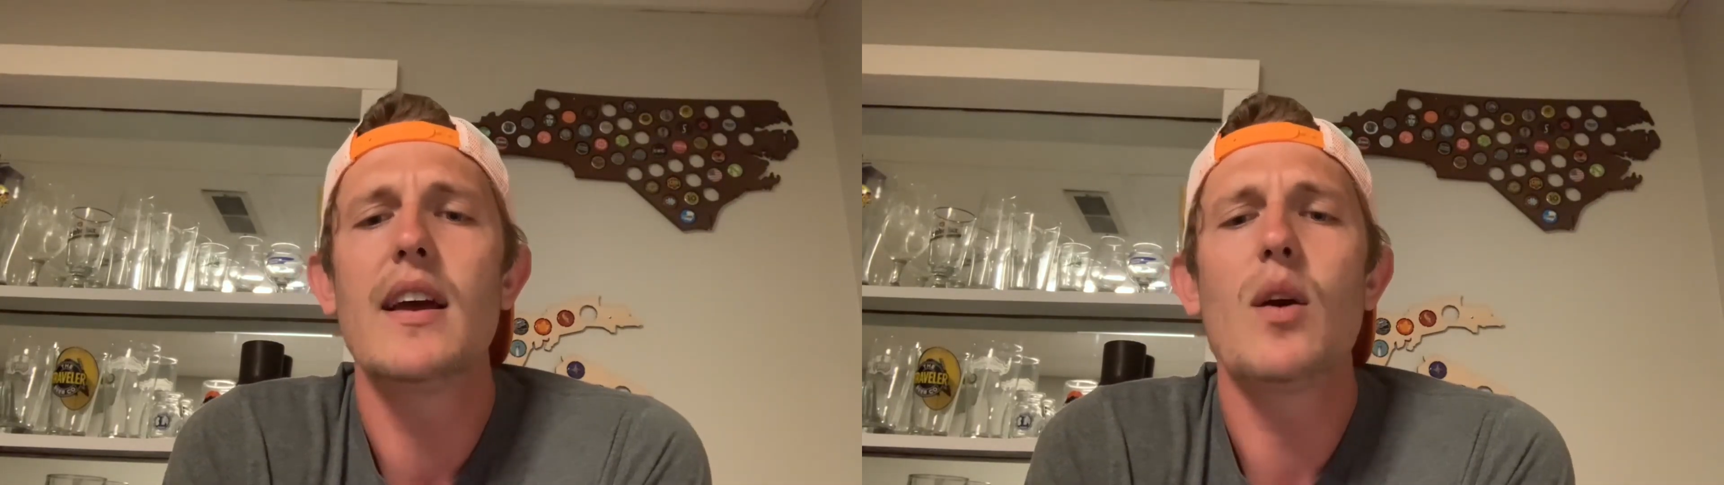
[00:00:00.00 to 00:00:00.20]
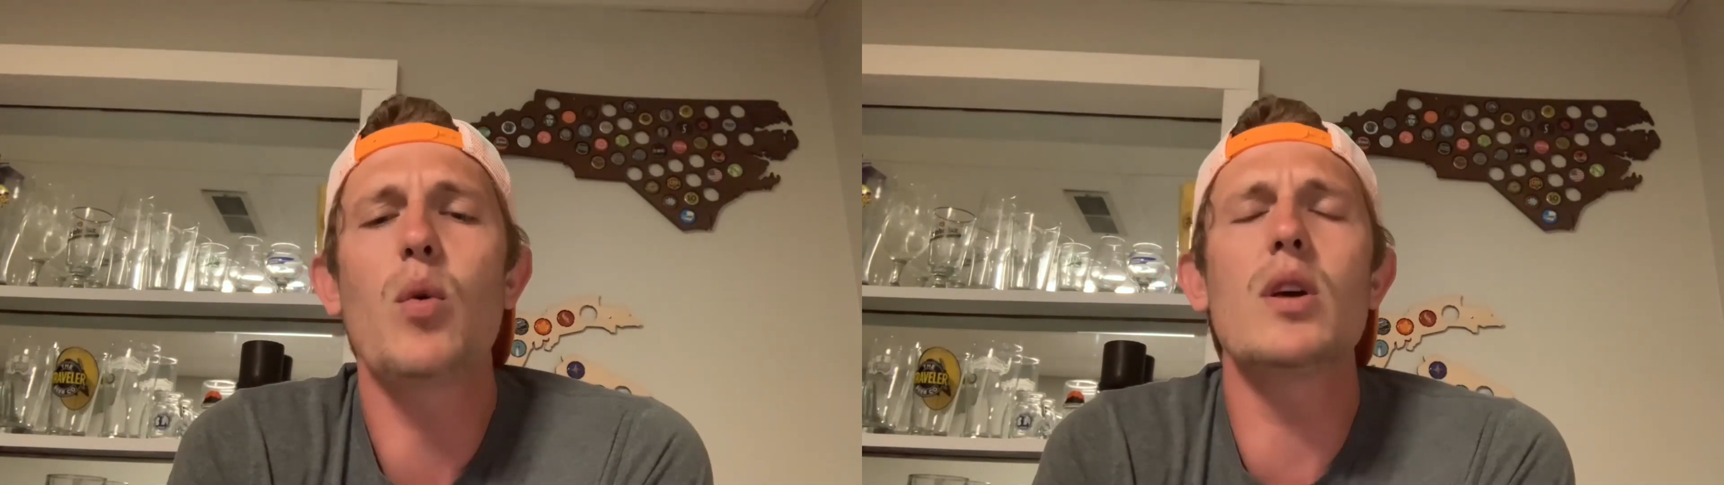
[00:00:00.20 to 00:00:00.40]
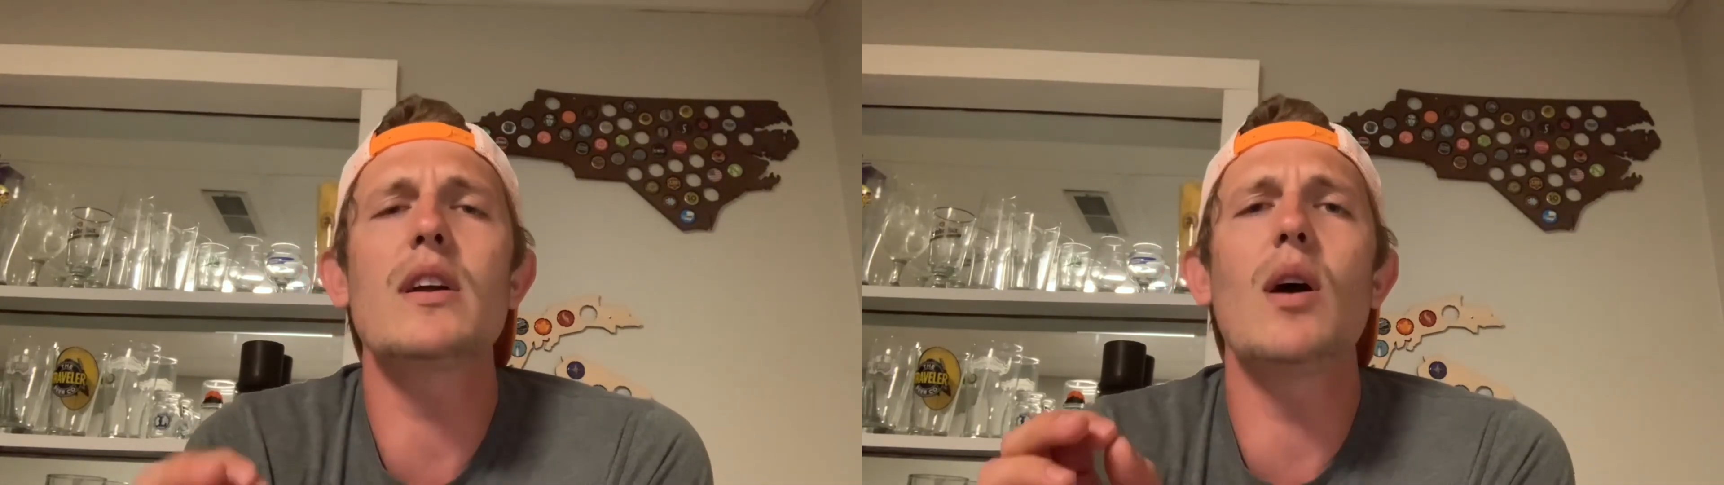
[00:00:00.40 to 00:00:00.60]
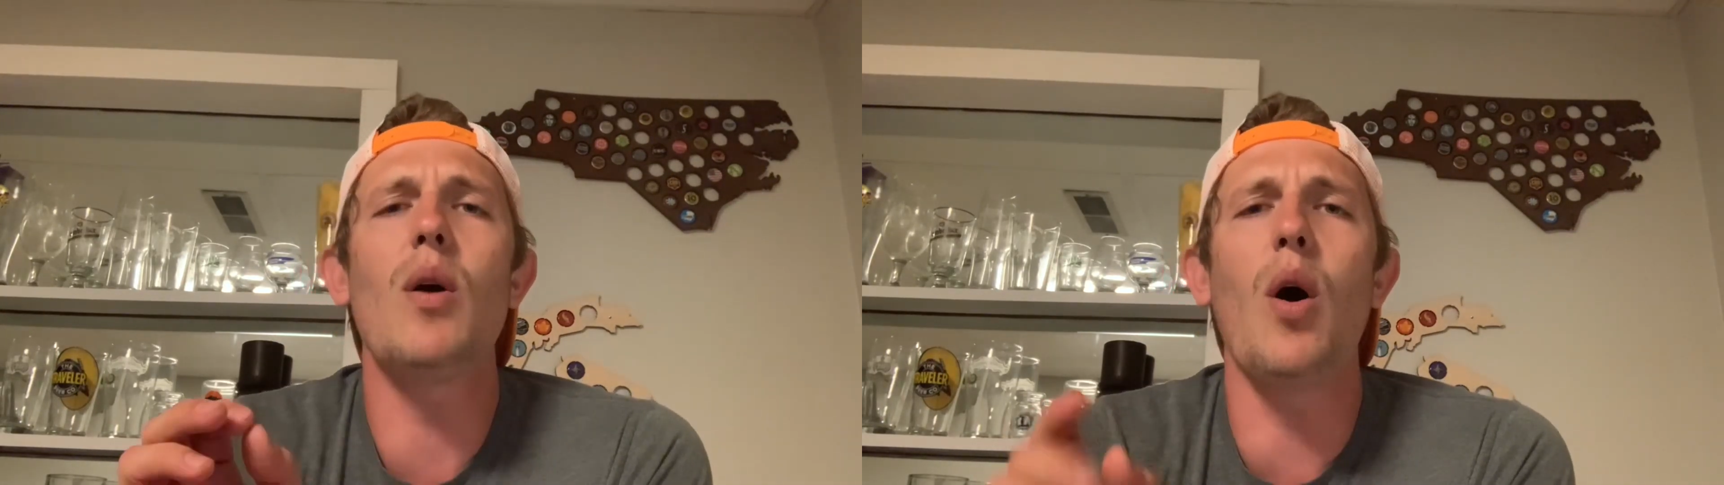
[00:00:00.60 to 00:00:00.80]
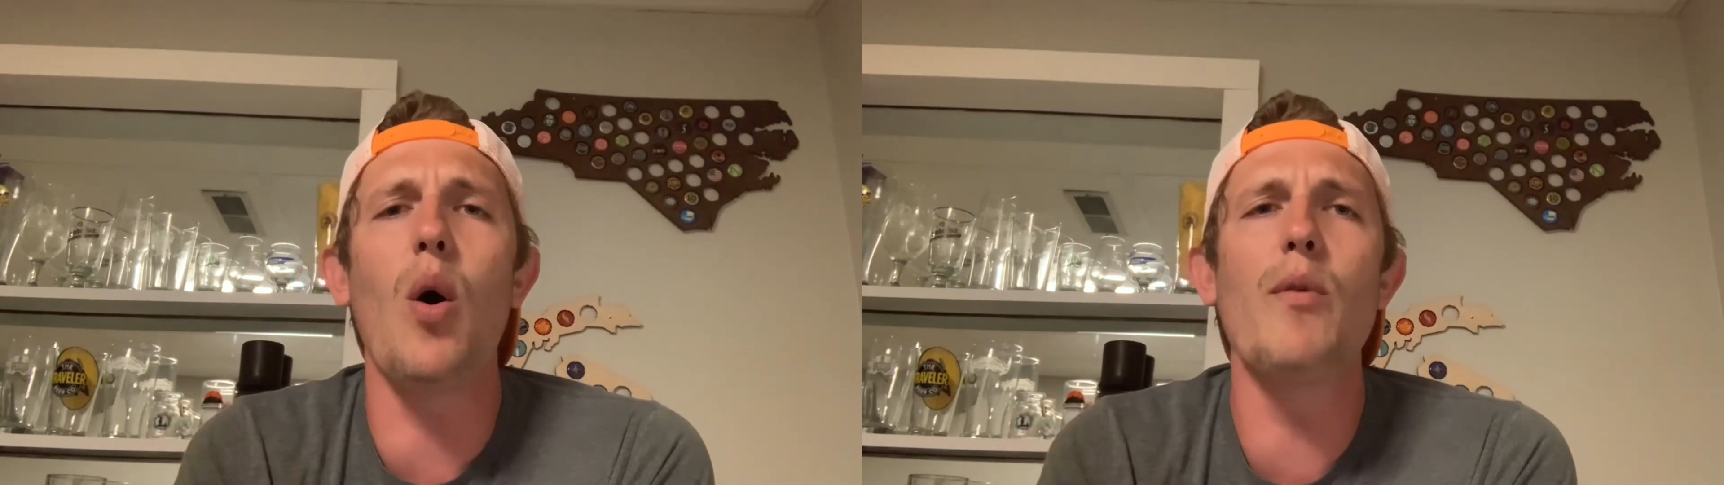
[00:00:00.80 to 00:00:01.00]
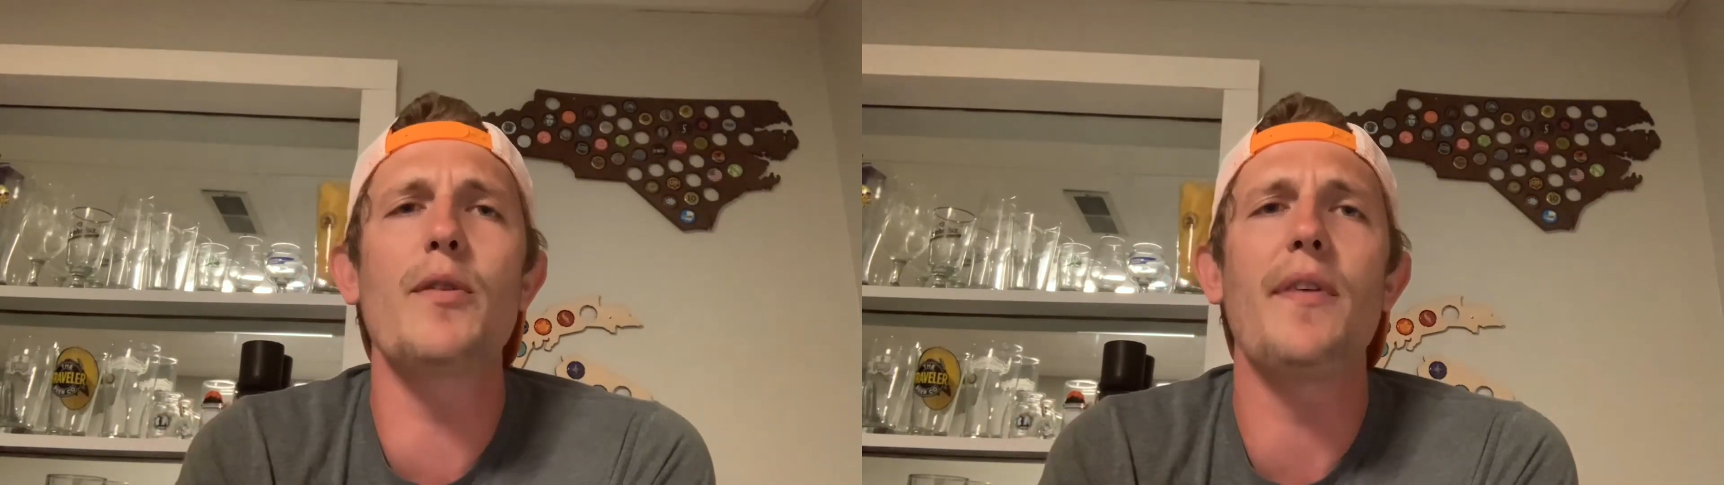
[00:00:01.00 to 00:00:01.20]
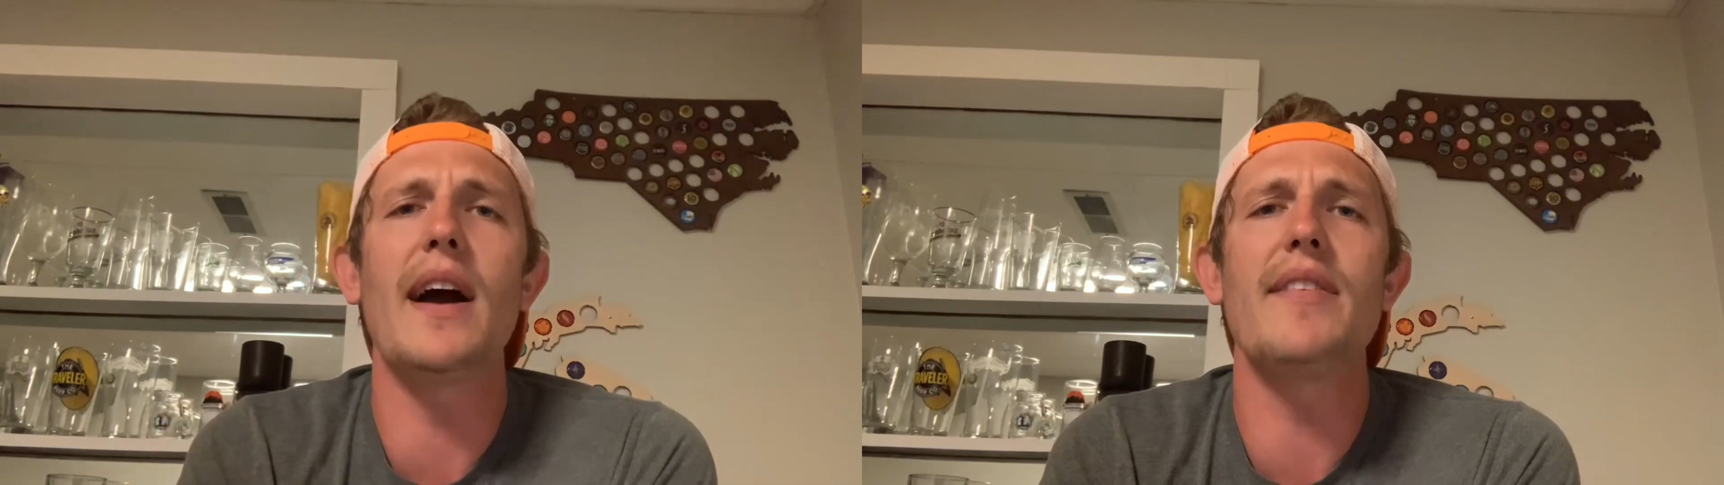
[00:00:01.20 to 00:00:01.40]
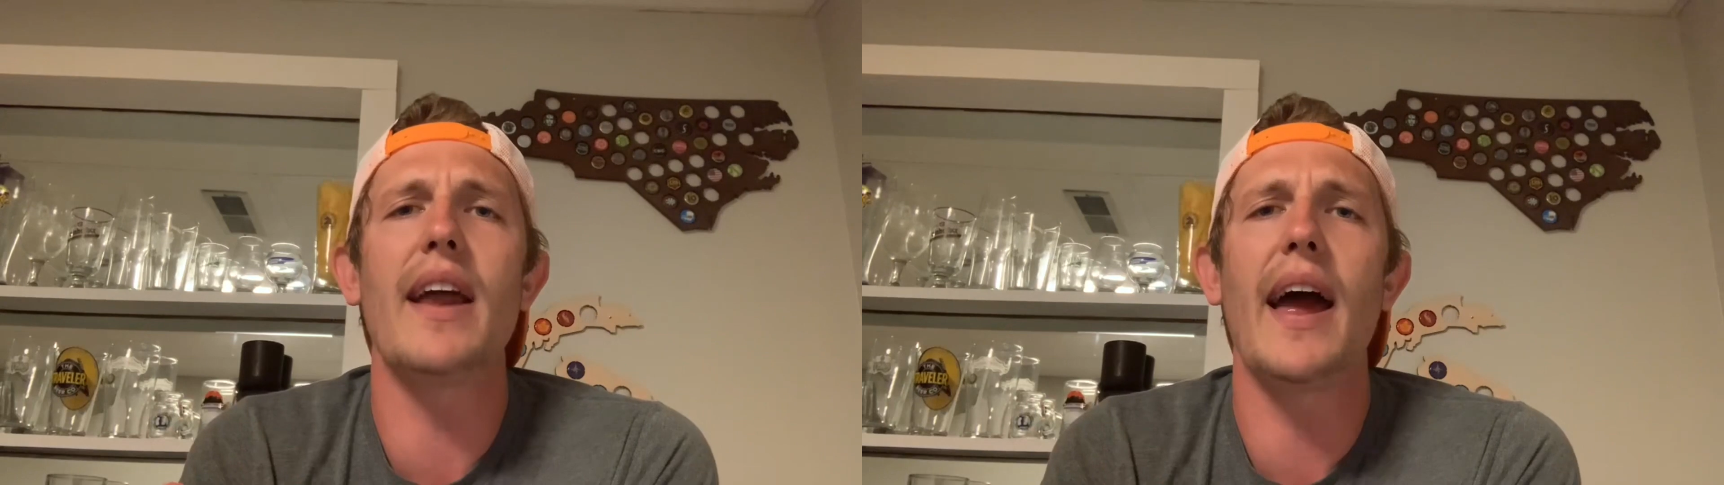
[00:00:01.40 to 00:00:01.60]
We're gonna go over
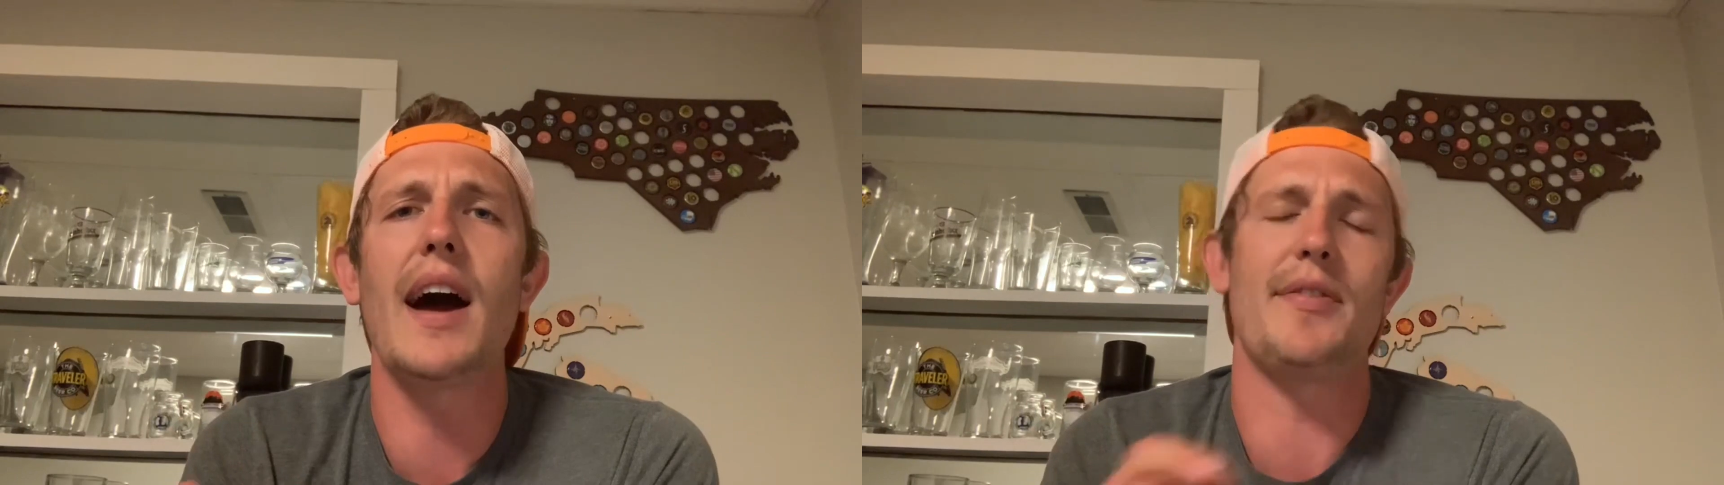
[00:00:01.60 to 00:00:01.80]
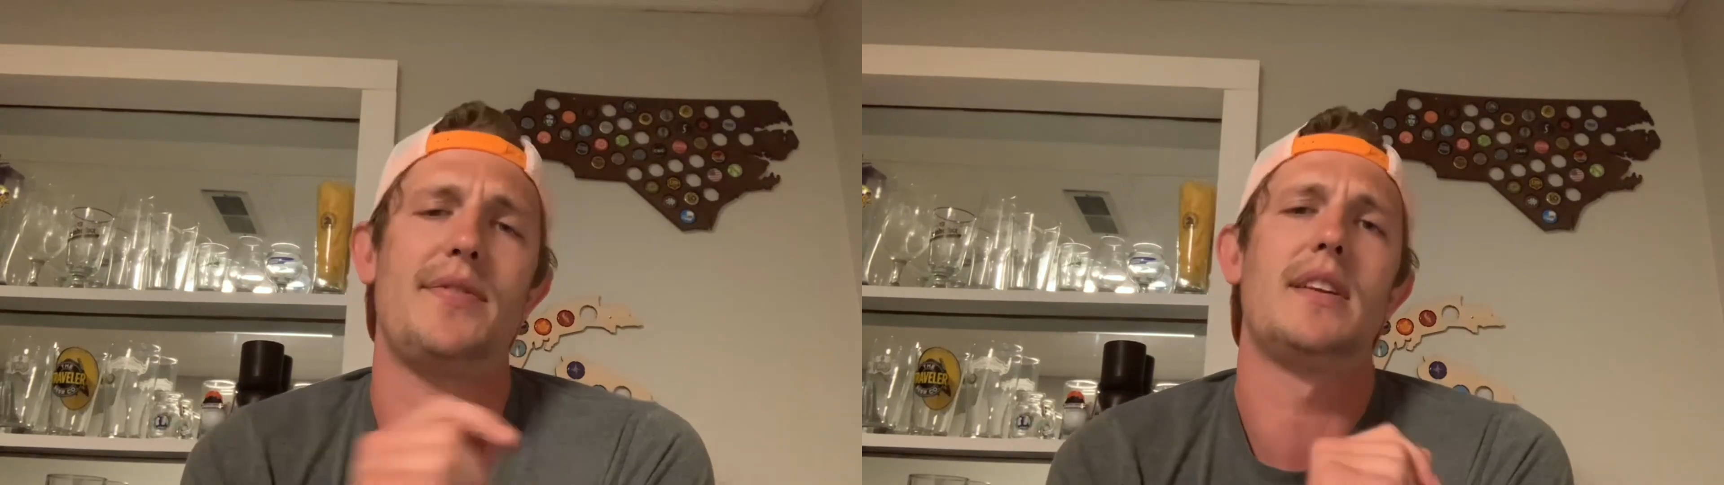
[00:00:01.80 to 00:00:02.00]
five and a half.